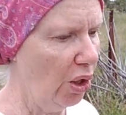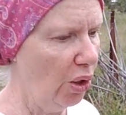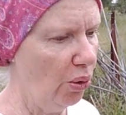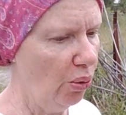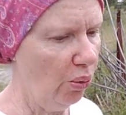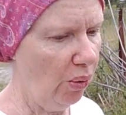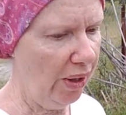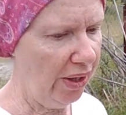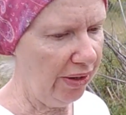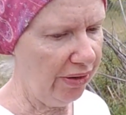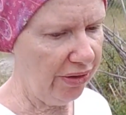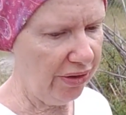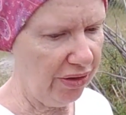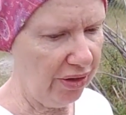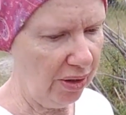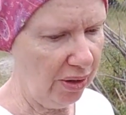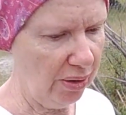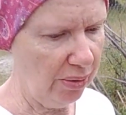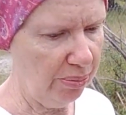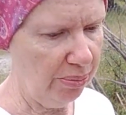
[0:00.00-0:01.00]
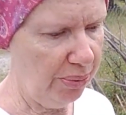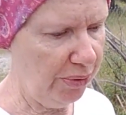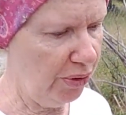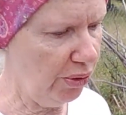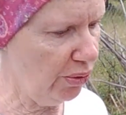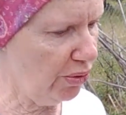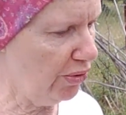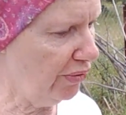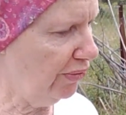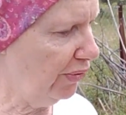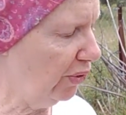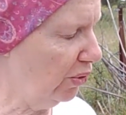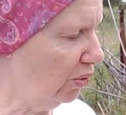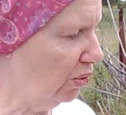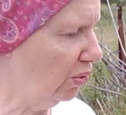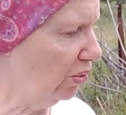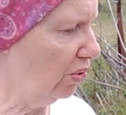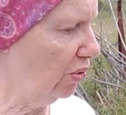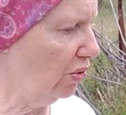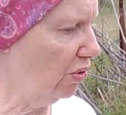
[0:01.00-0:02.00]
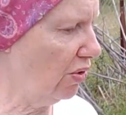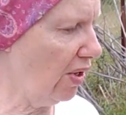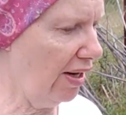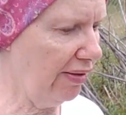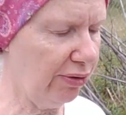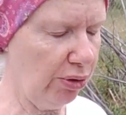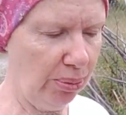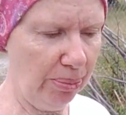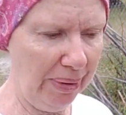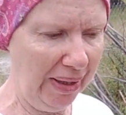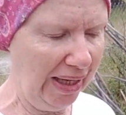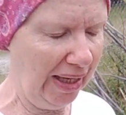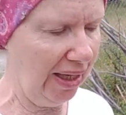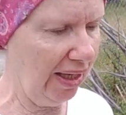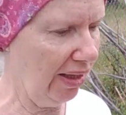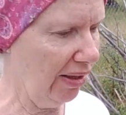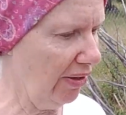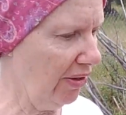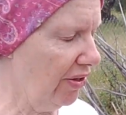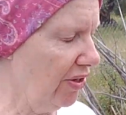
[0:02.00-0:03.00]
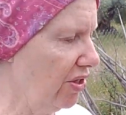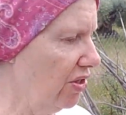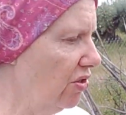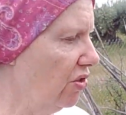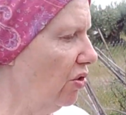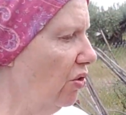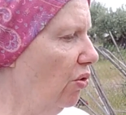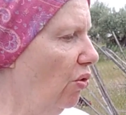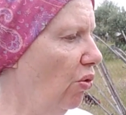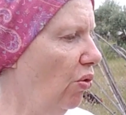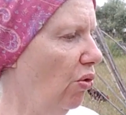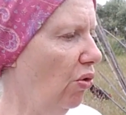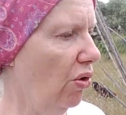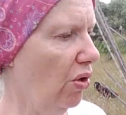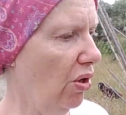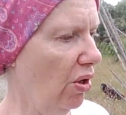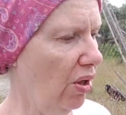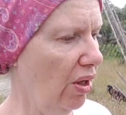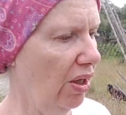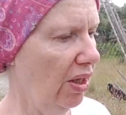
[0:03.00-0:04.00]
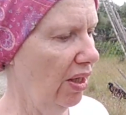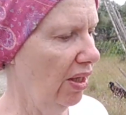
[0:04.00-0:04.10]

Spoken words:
with beautiful gravel paths or